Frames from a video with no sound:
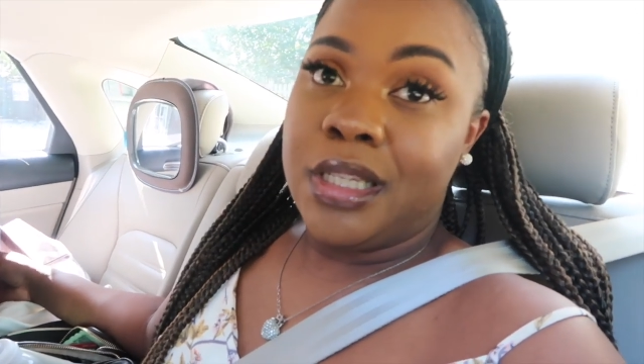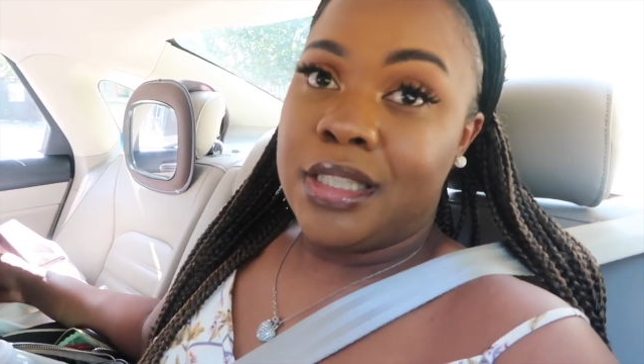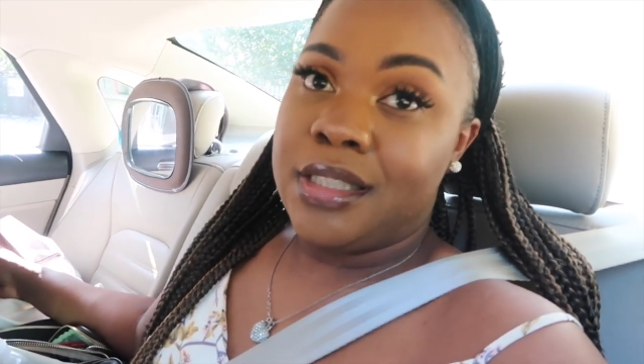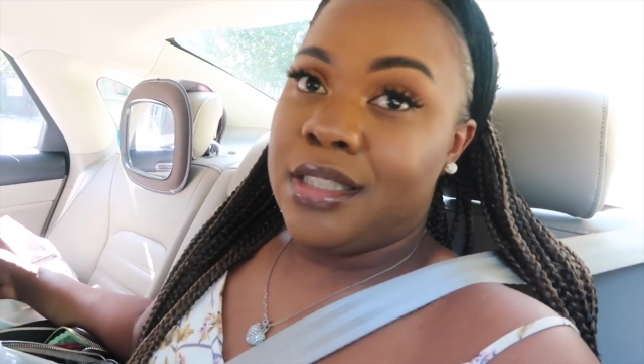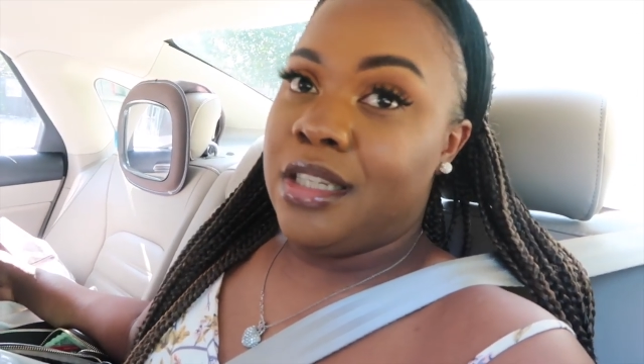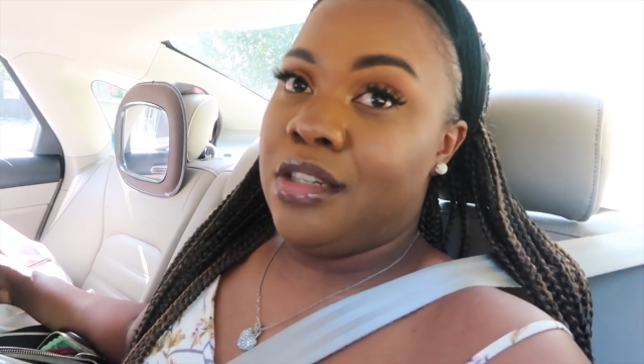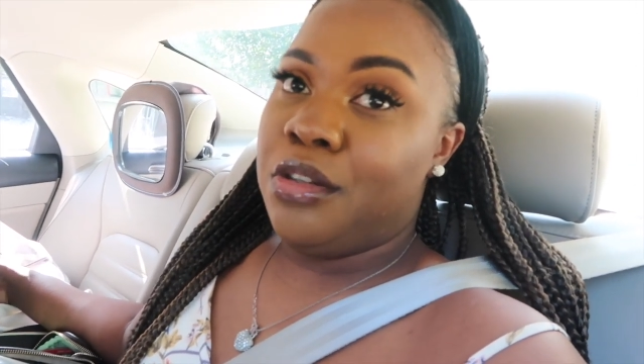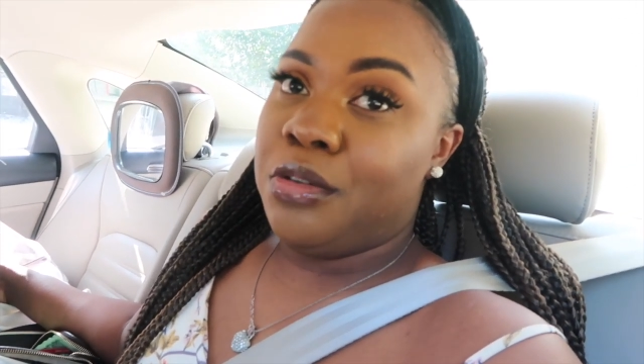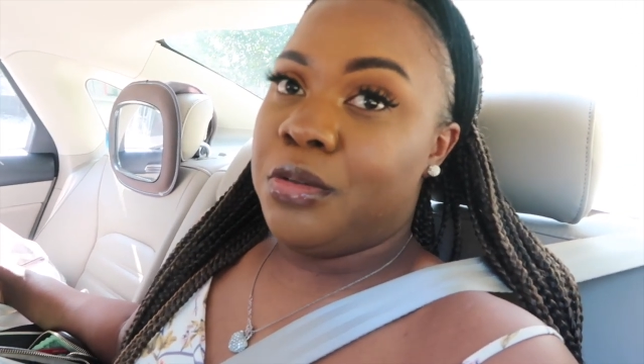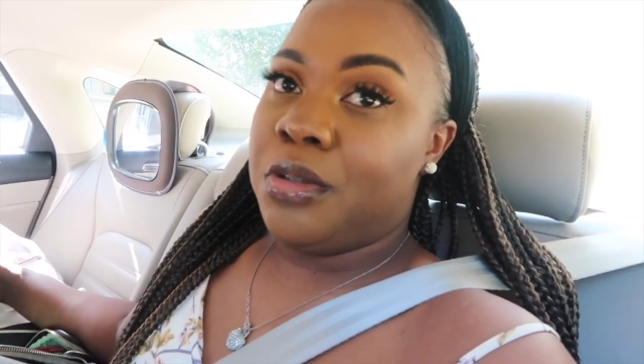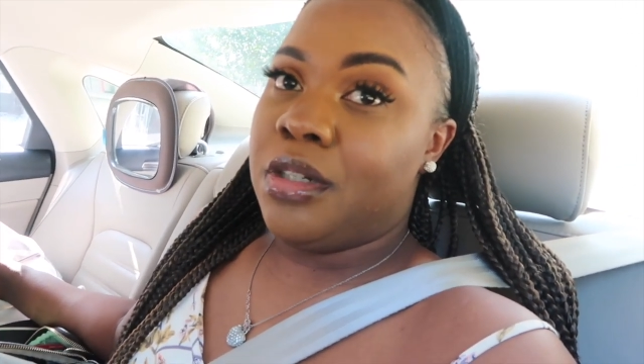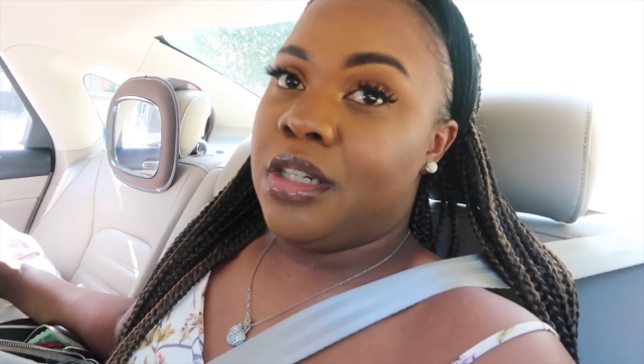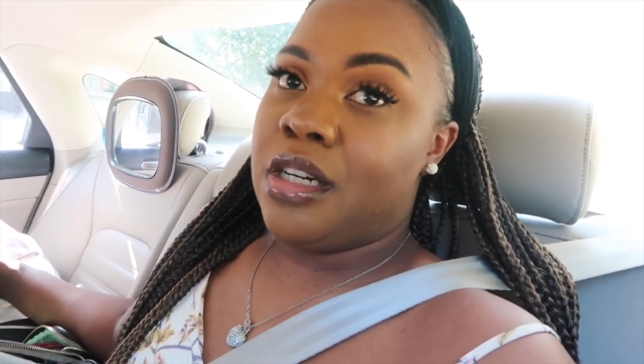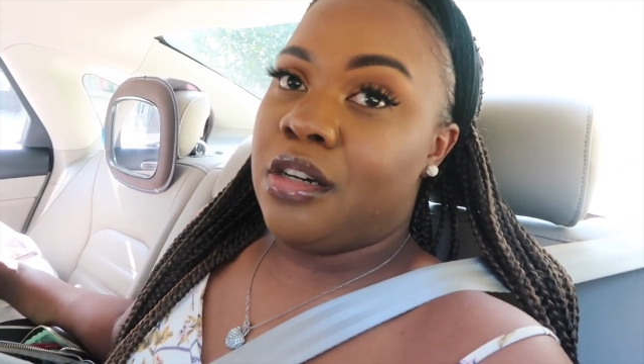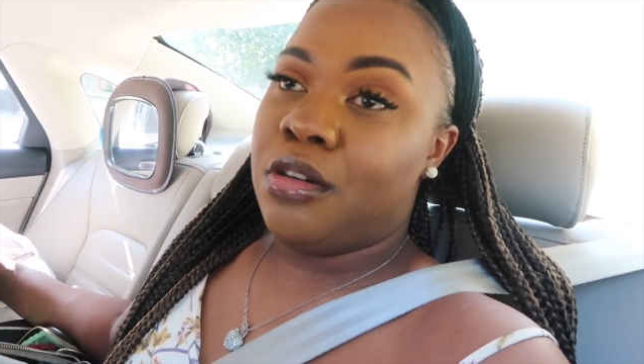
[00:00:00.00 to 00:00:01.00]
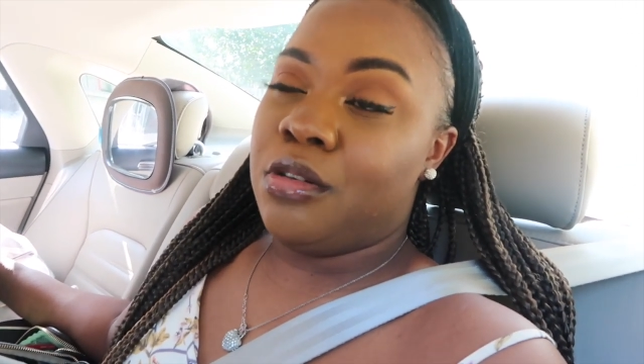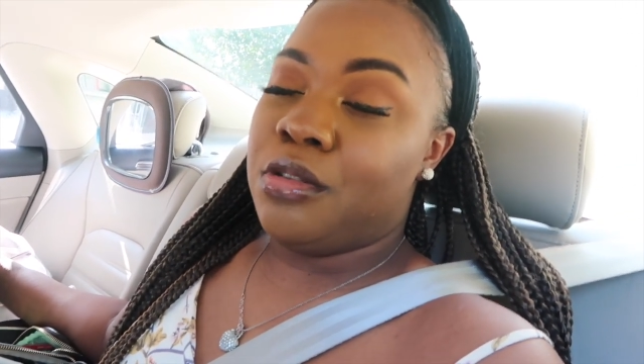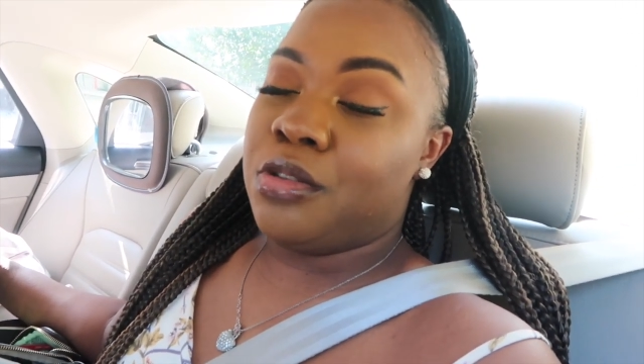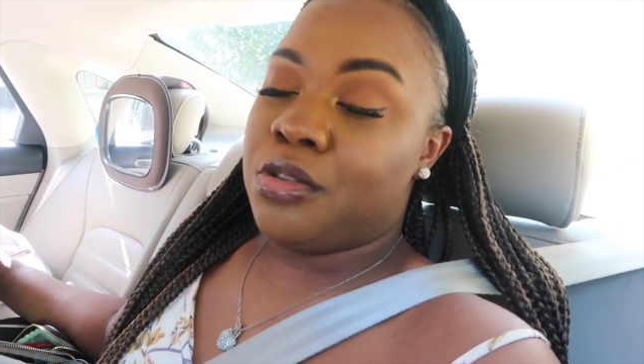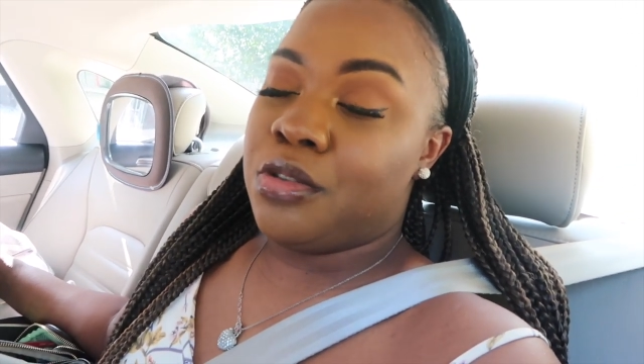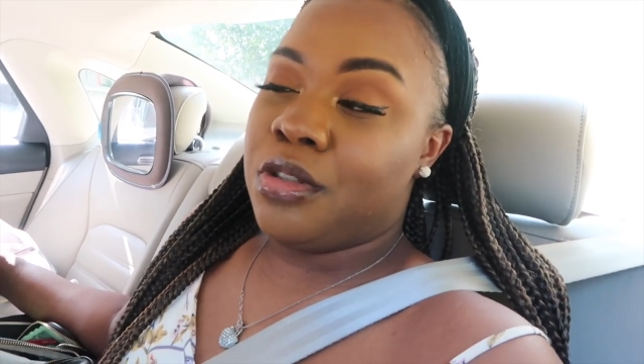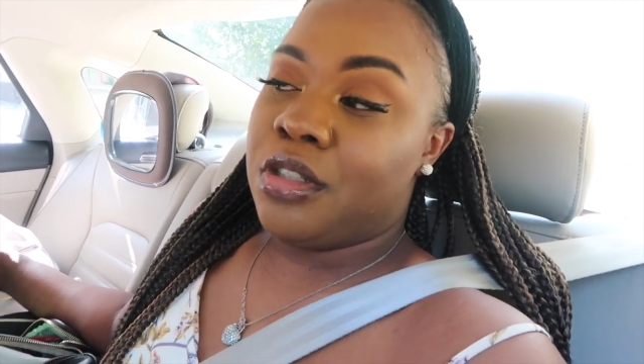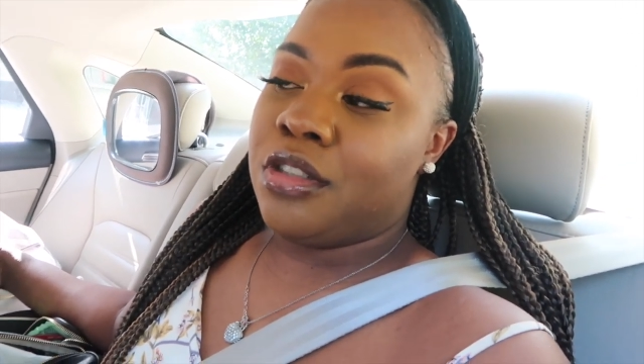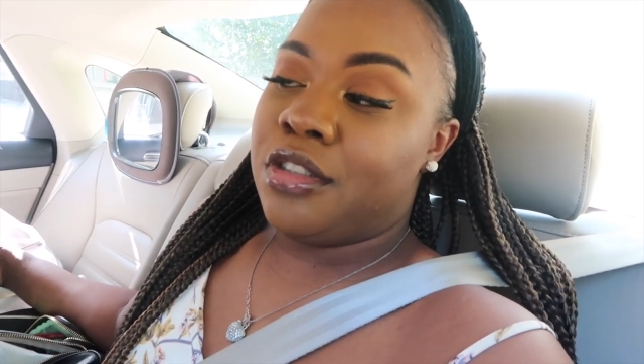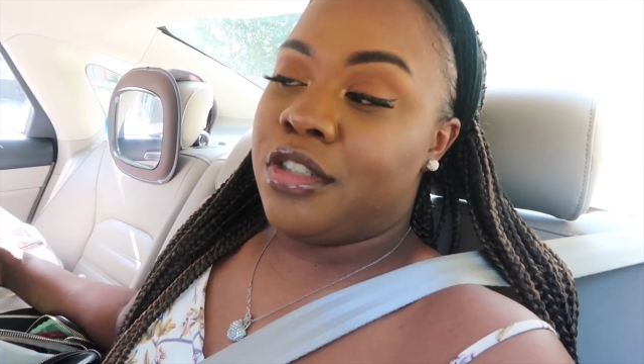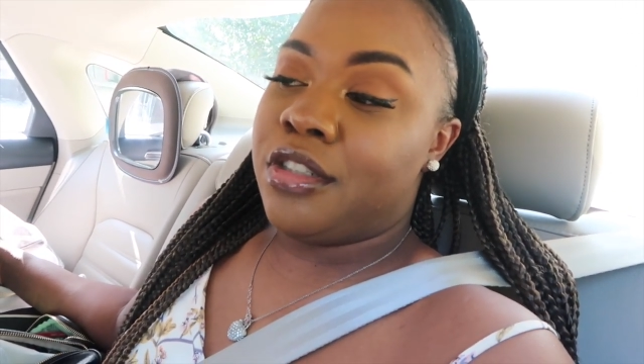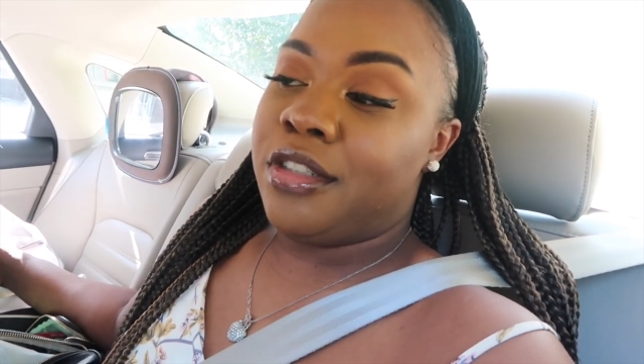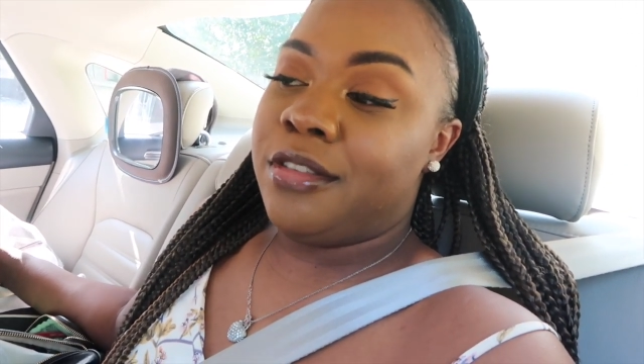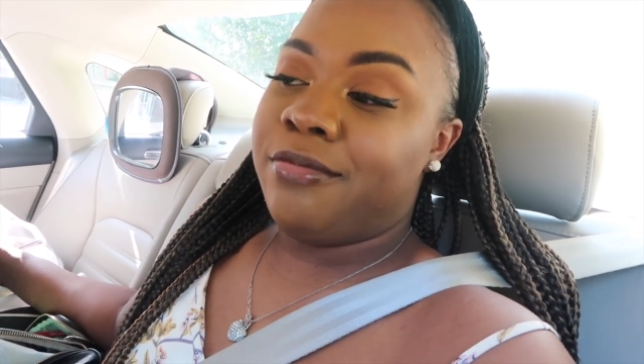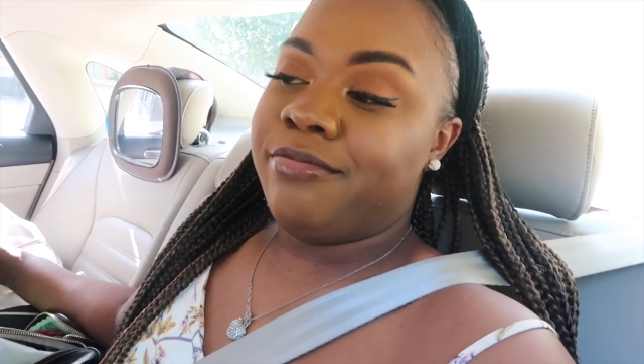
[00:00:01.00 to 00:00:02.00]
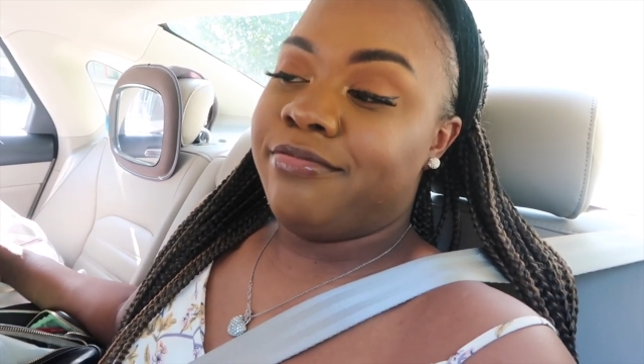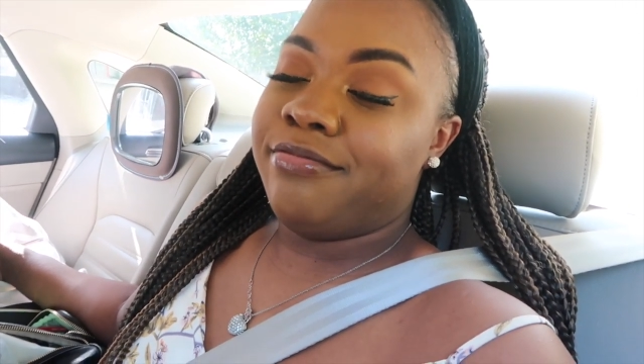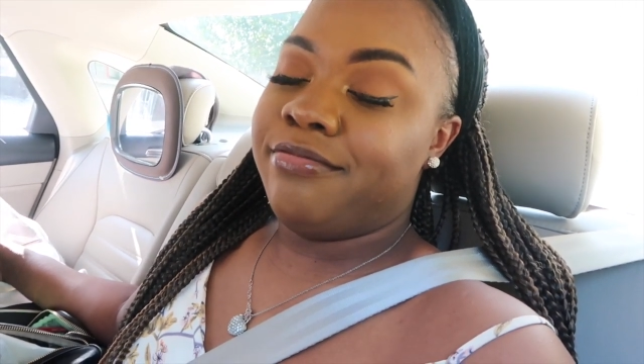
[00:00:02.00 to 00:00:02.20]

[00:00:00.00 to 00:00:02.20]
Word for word: continued on our whole stroller journey.